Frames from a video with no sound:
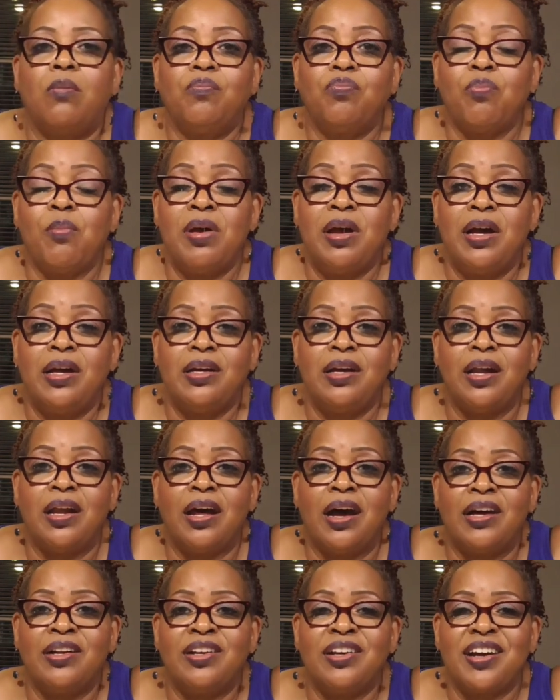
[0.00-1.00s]
Me and
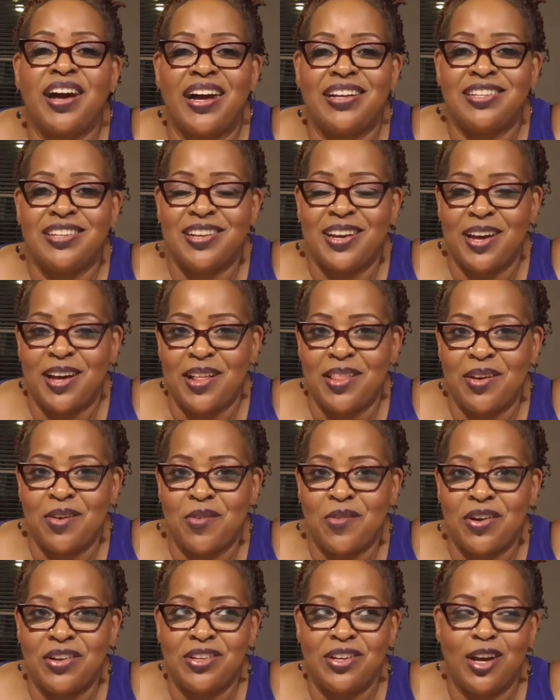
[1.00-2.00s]
Yolanda got together
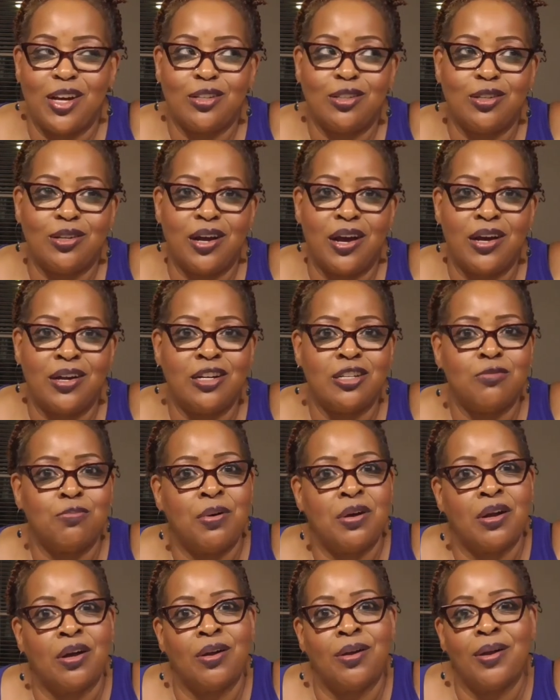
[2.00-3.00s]
on yesterday, and it's
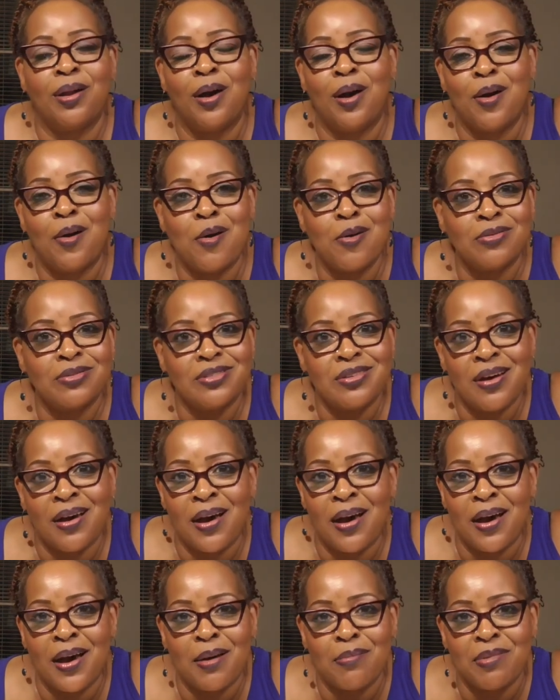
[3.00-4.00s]
been a long
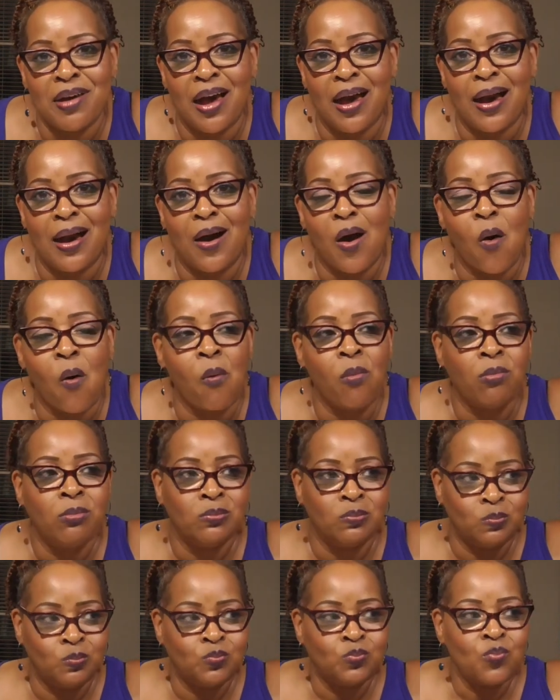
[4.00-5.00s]
time, y'all.
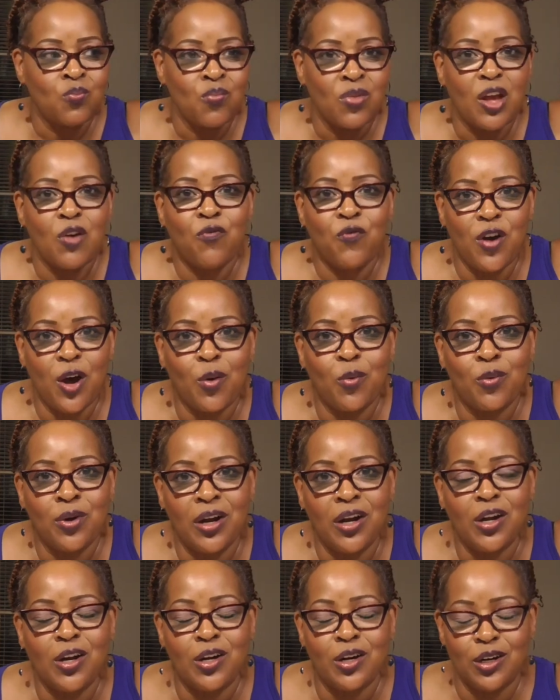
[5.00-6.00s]
It felt
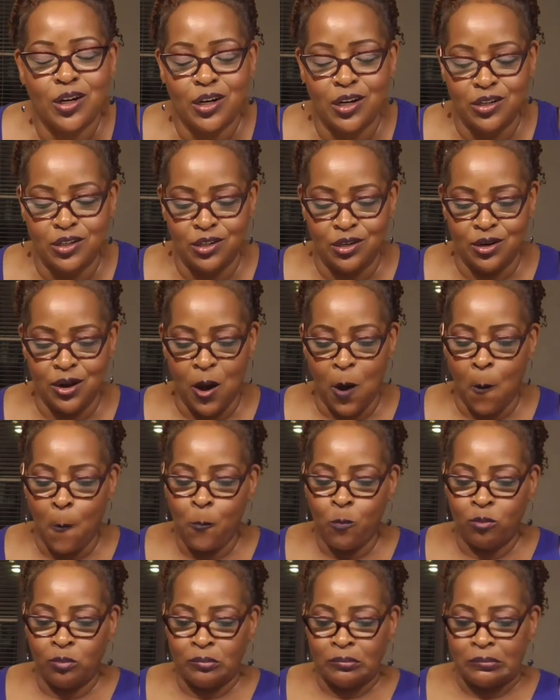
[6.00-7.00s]
really good, you know.